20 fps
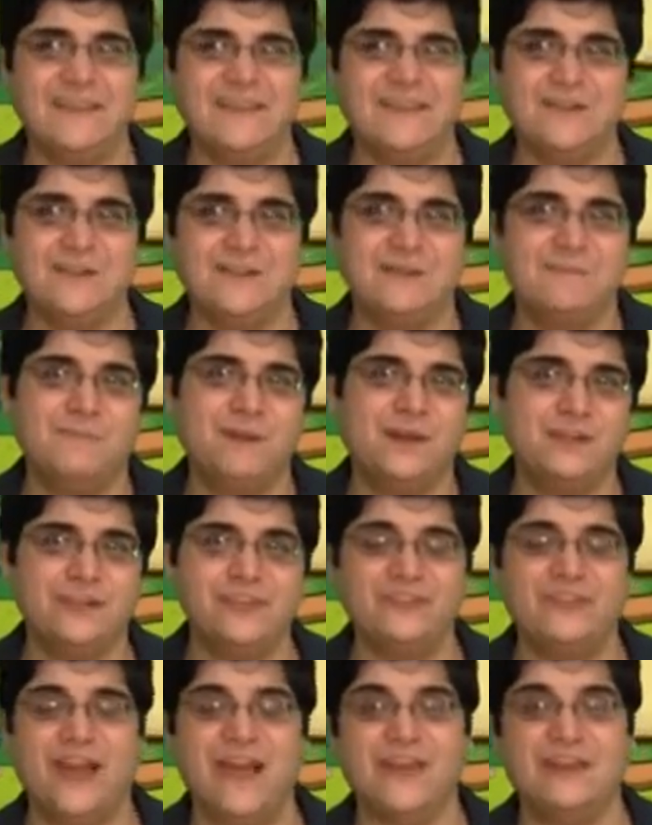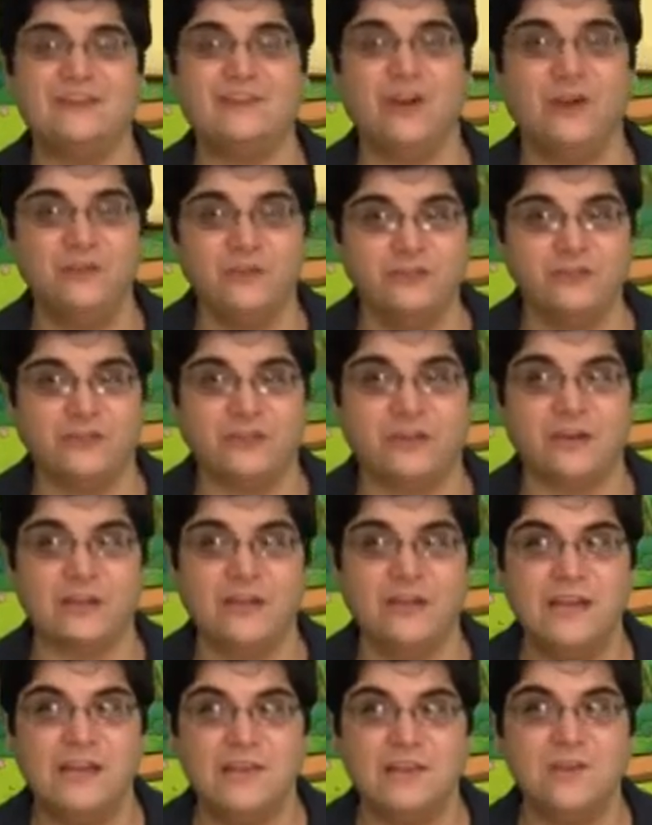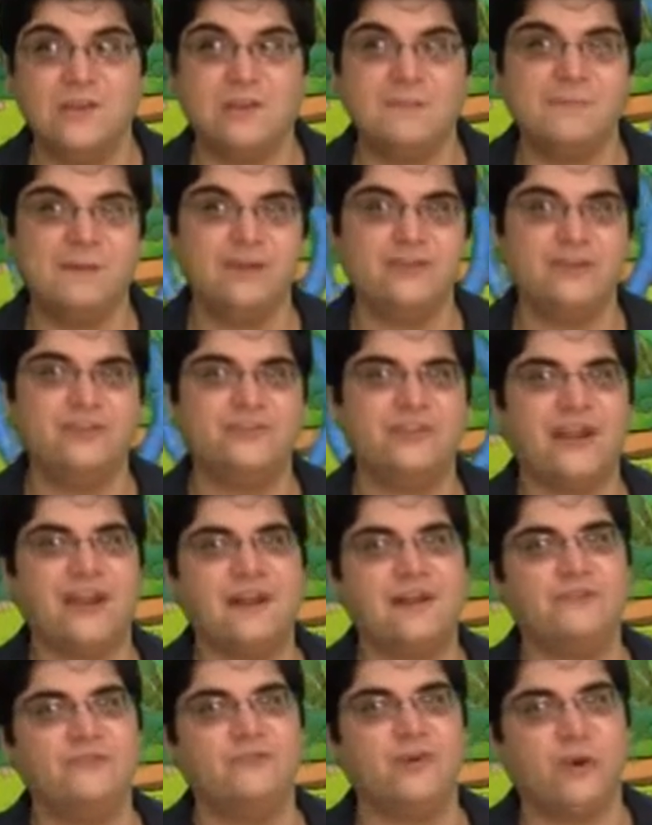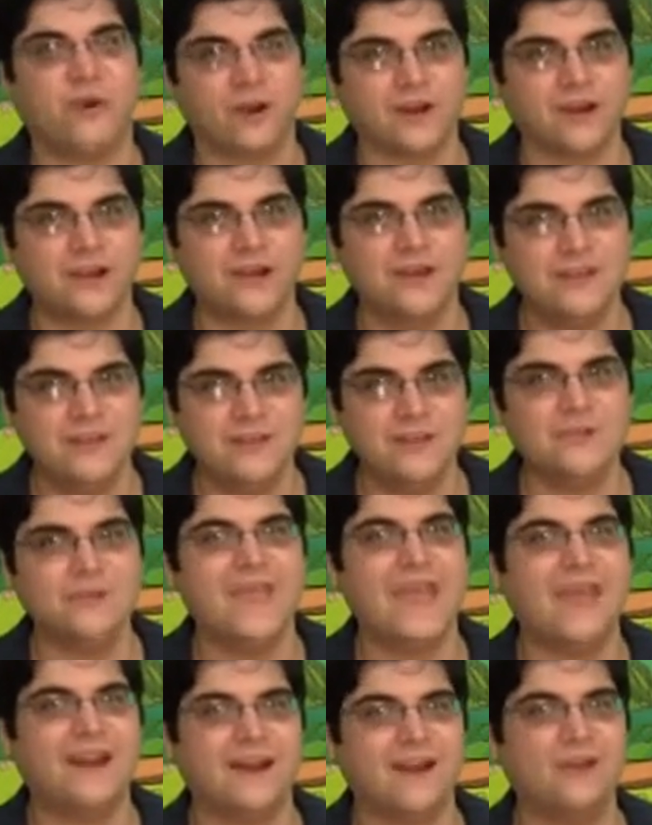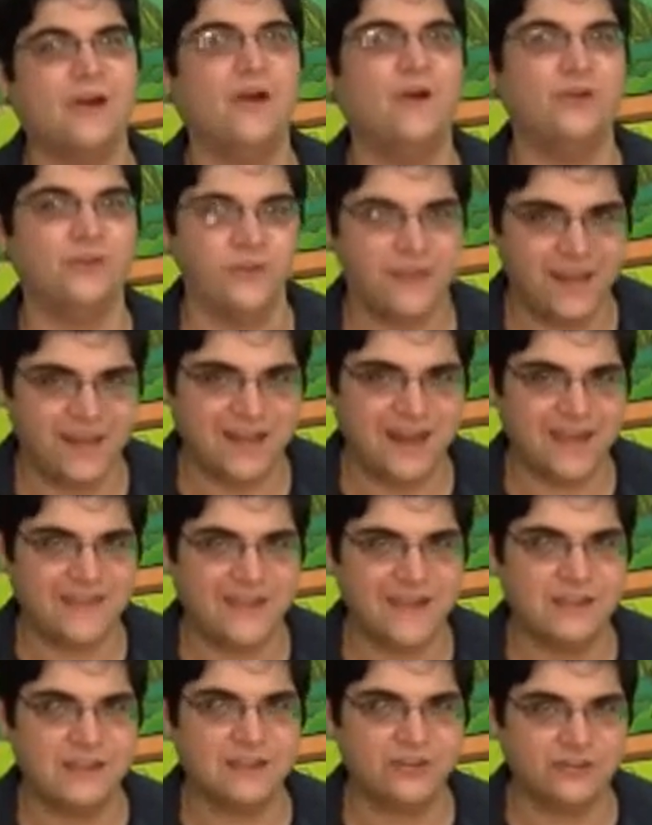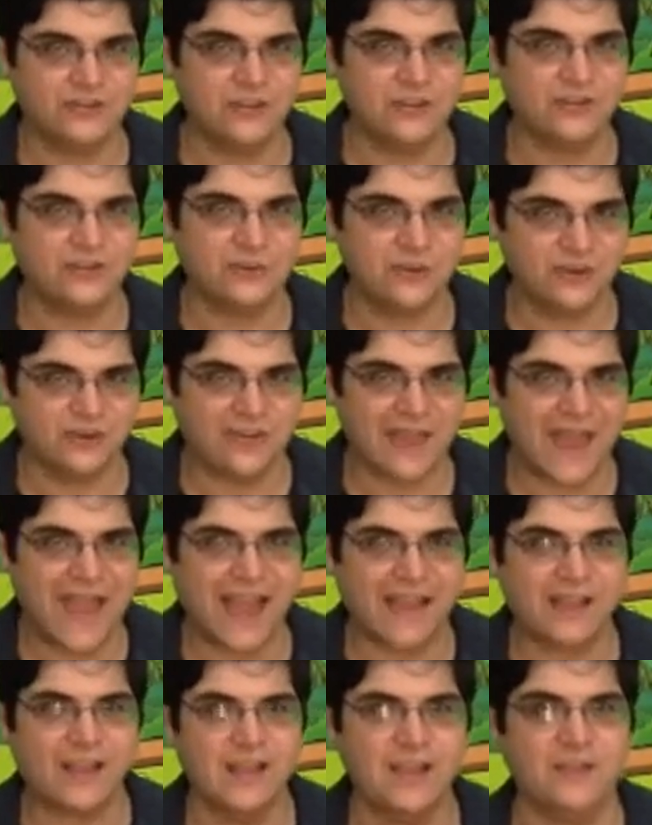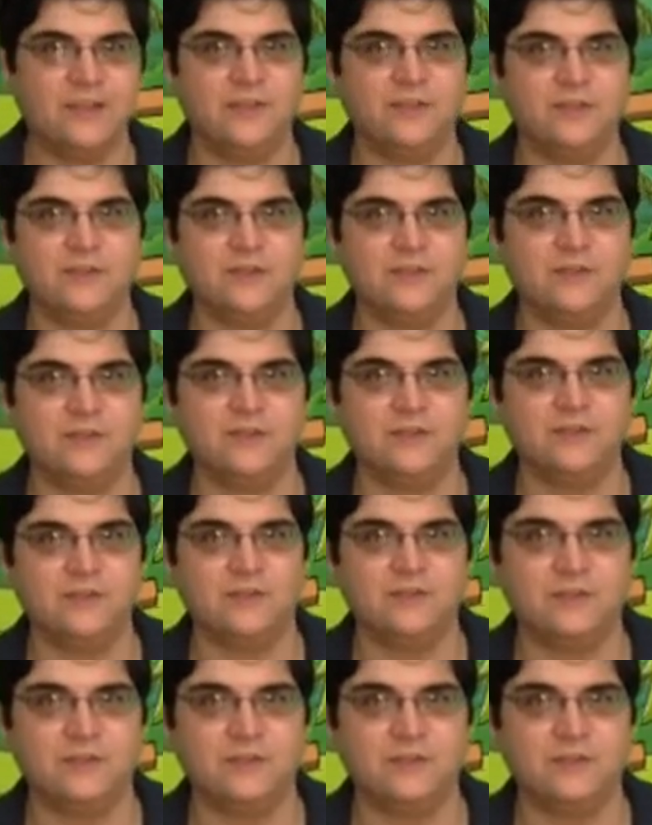You can build a giant toaster, you can build a giant fork, you cannot hold it and then use it to attack the